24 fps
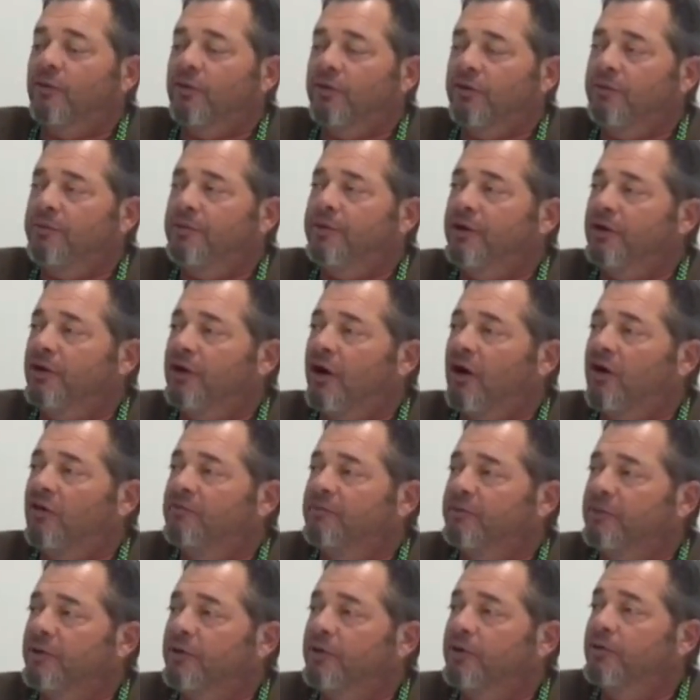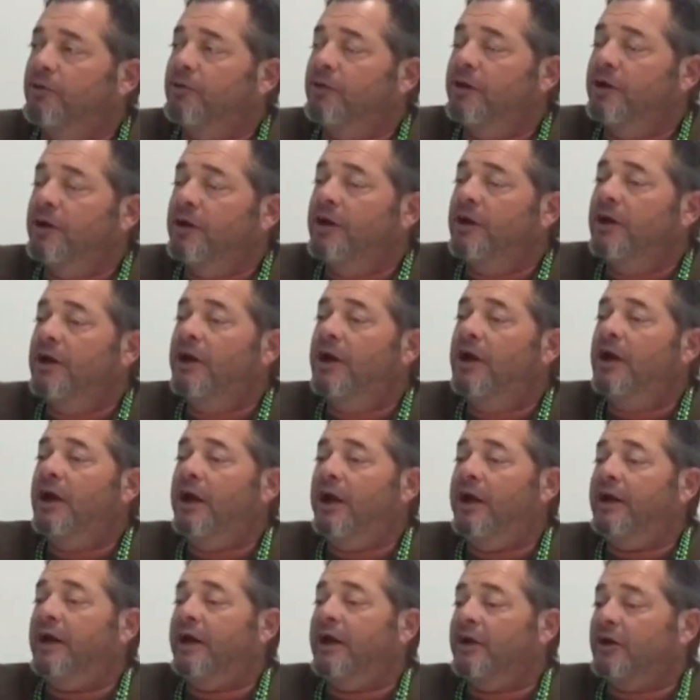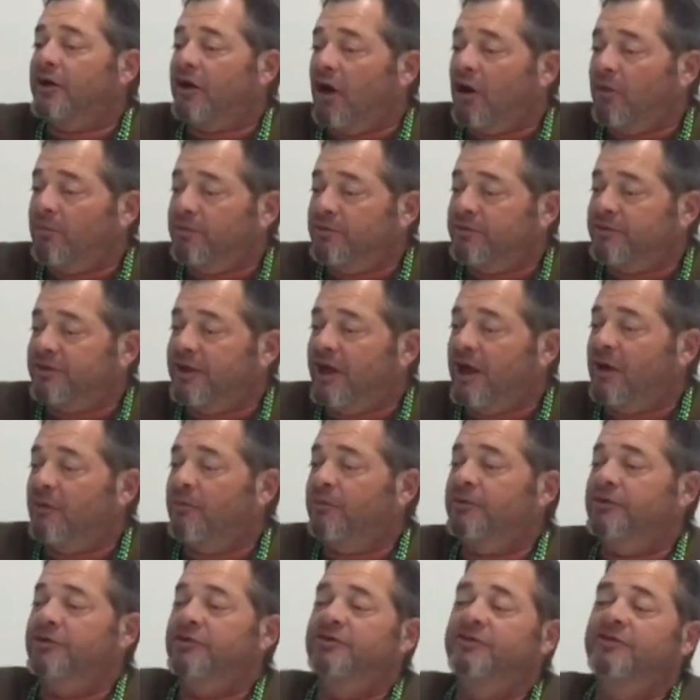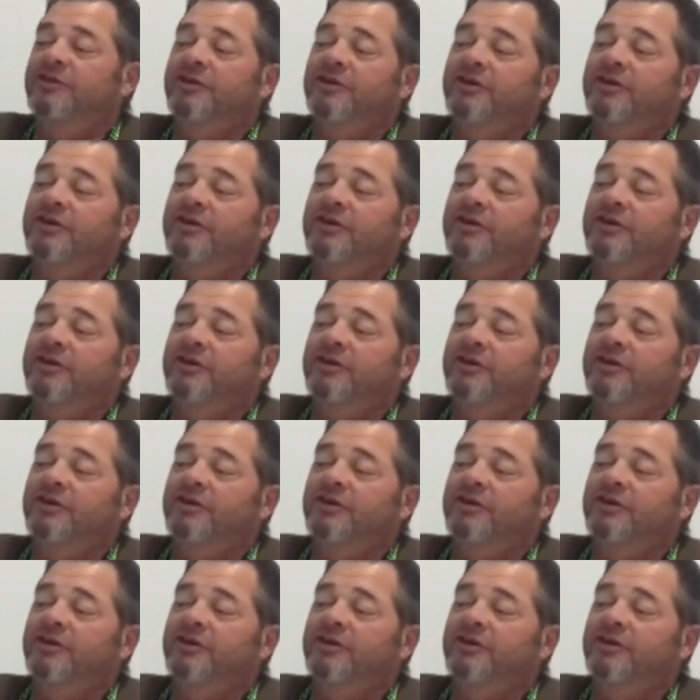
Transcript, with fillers: I wanted to be a golf pro, and I accomplished that, but just